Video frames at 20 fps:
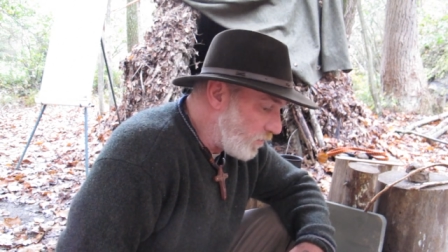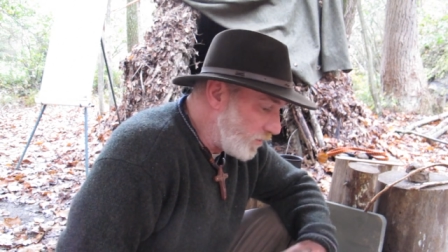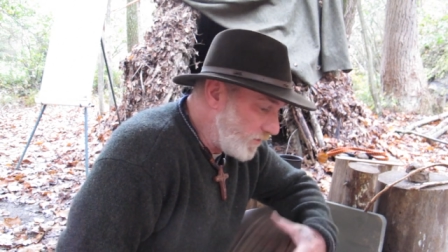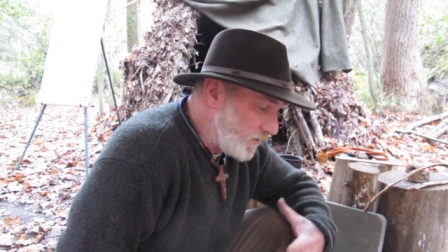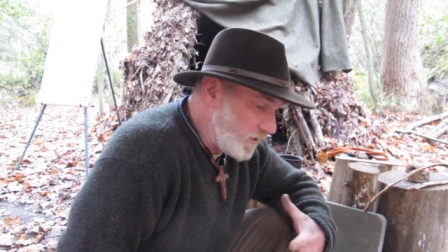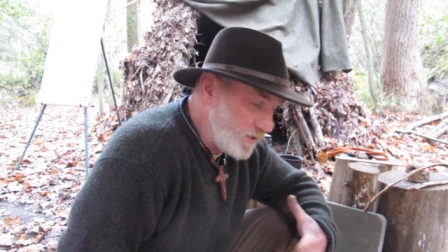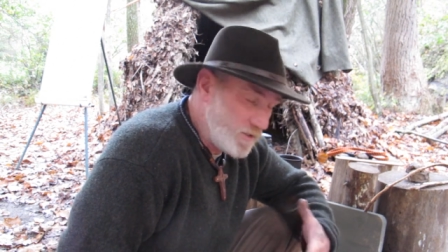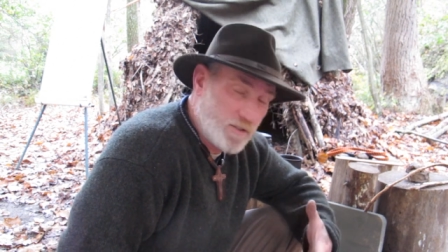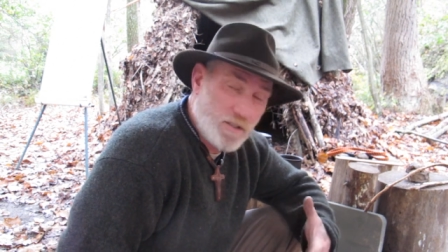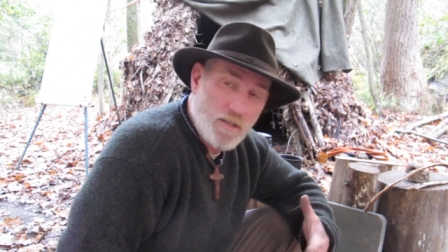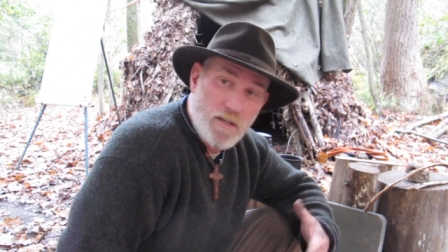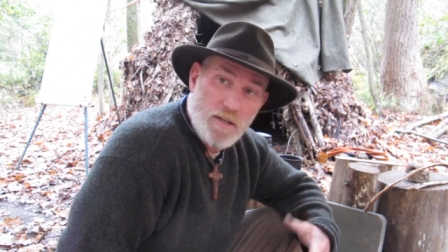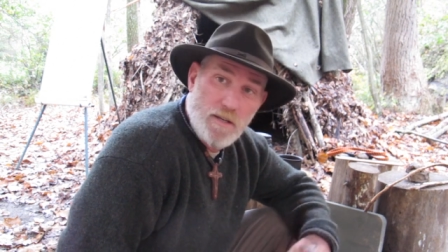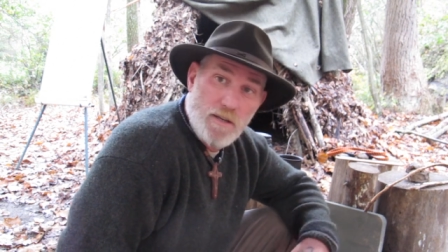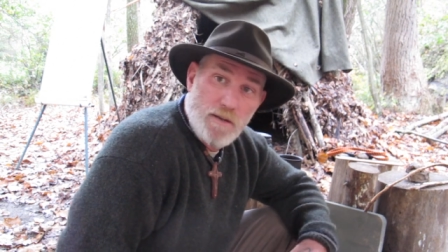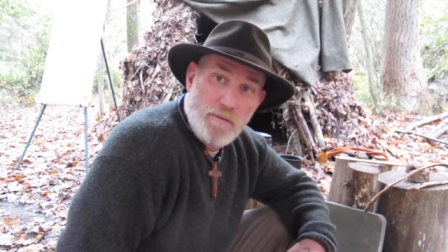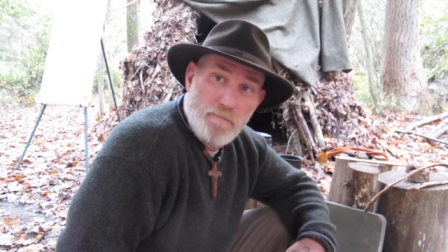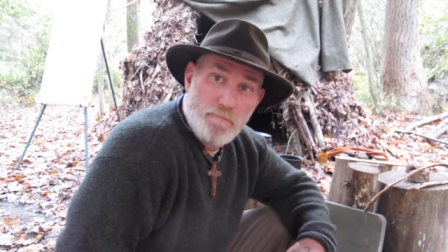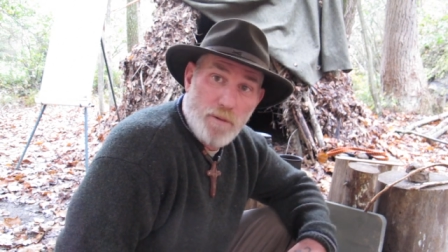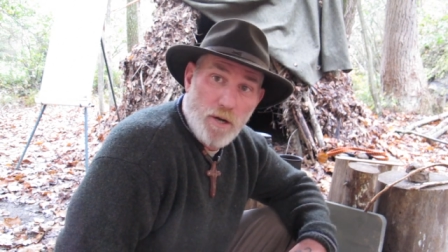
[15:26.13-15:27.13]
with this
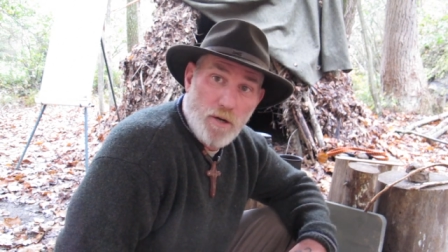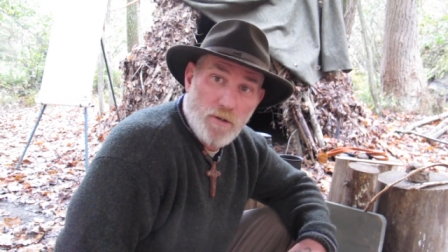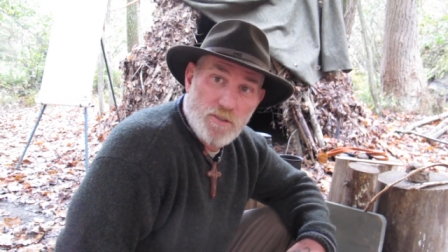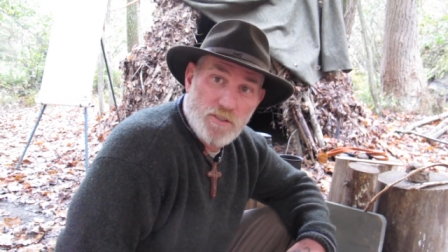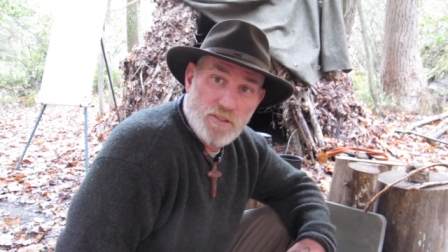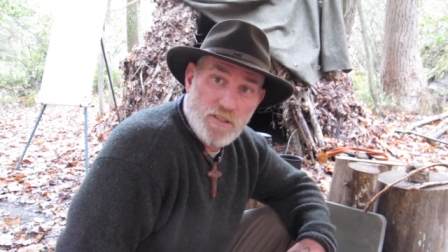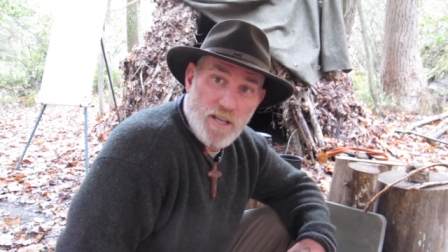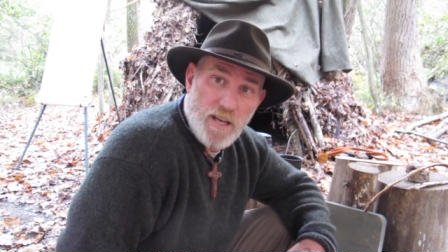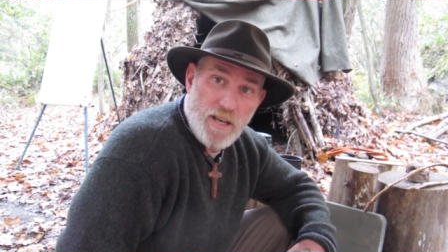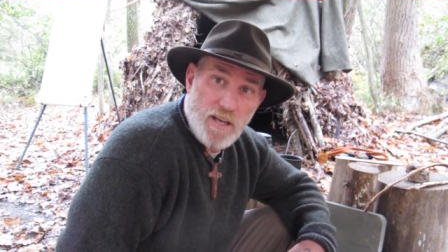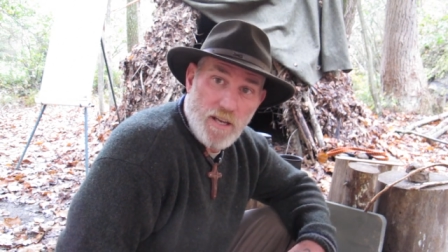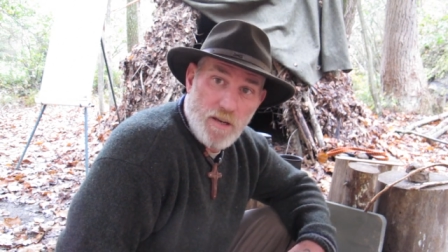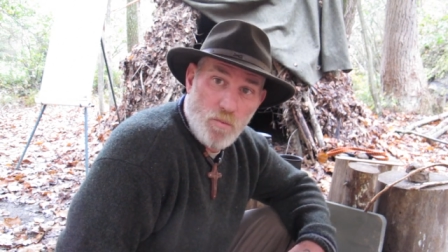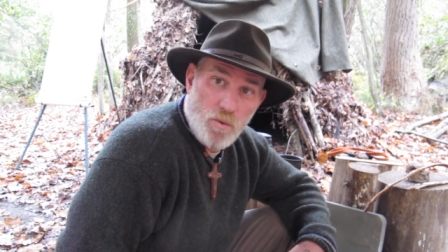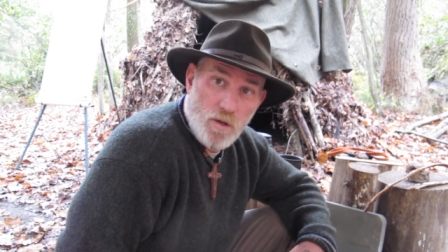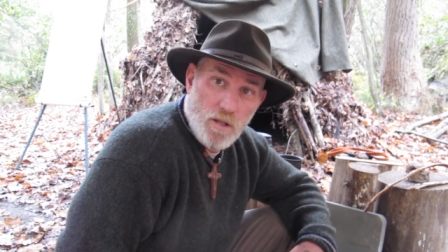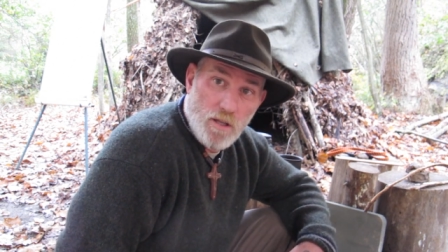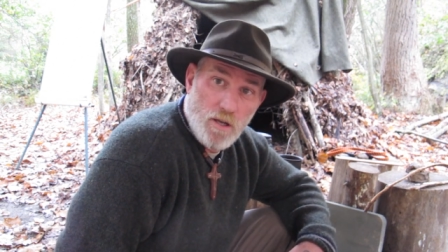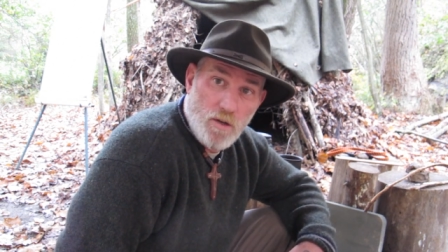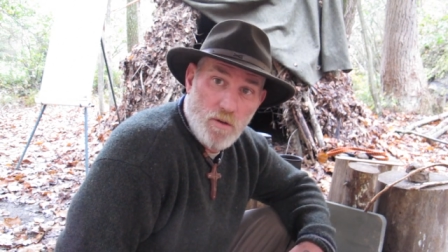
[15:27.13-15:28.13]
bone set and
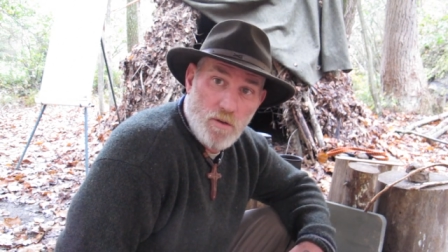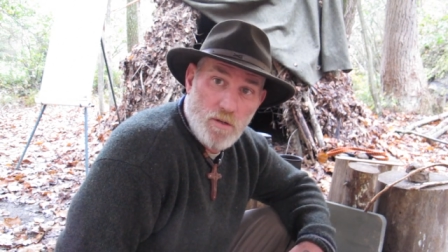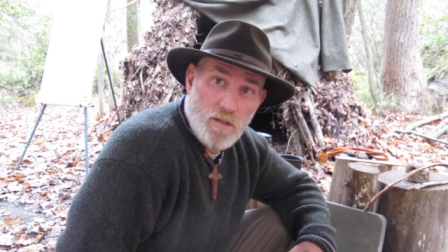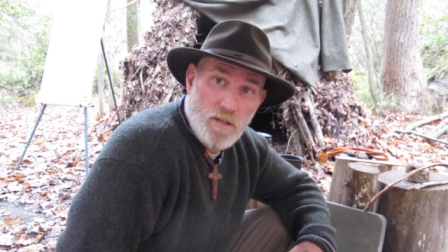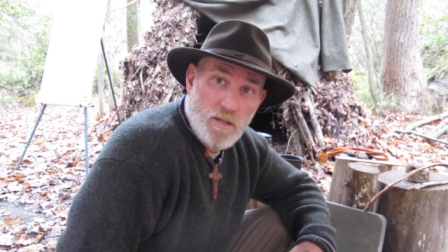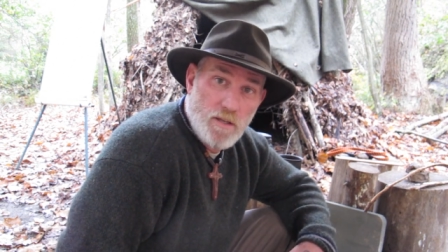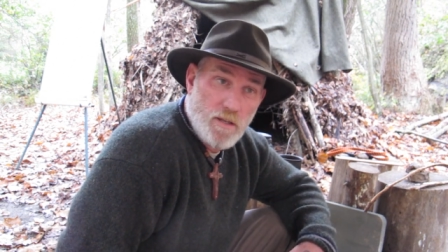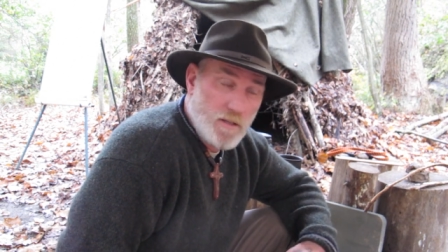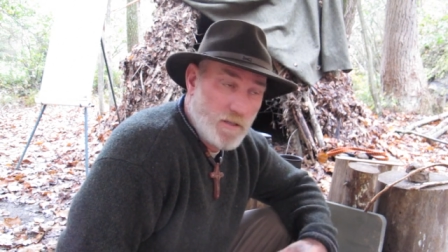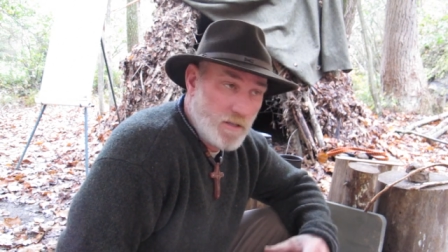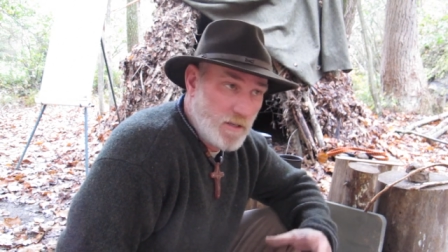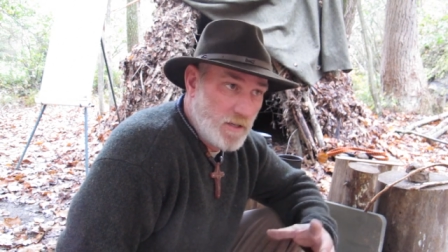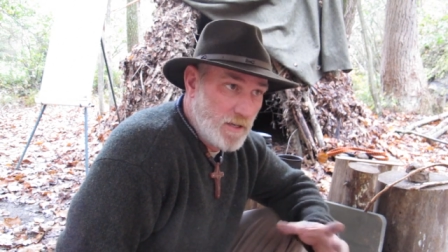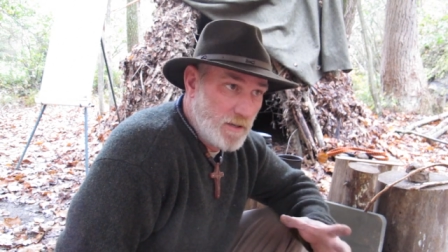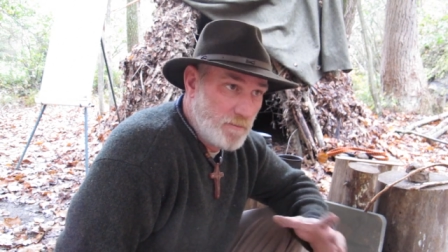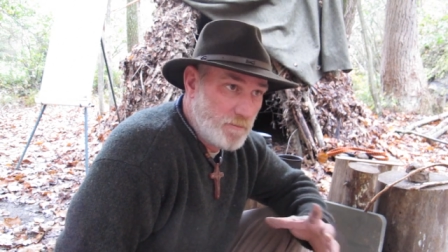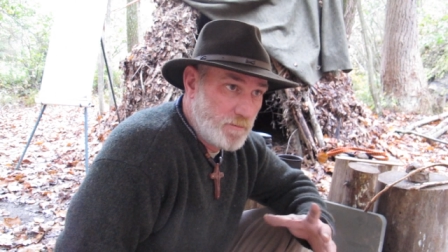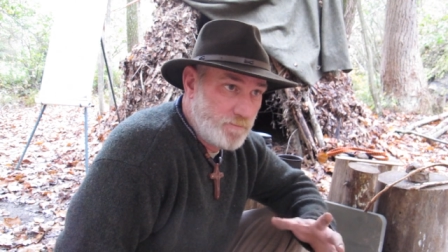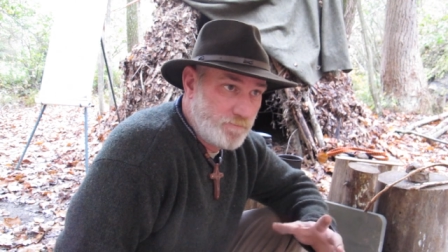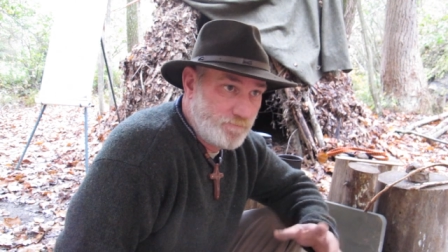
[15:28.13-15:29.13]
willow
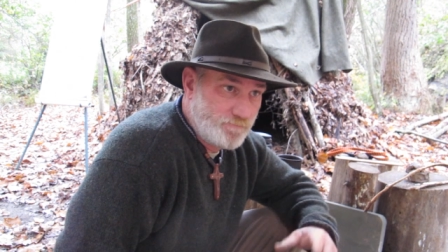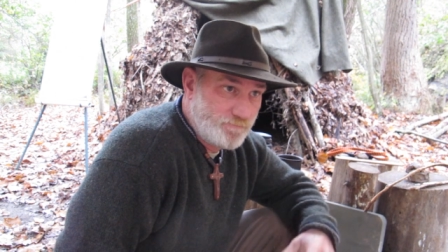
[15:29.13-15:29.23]
um,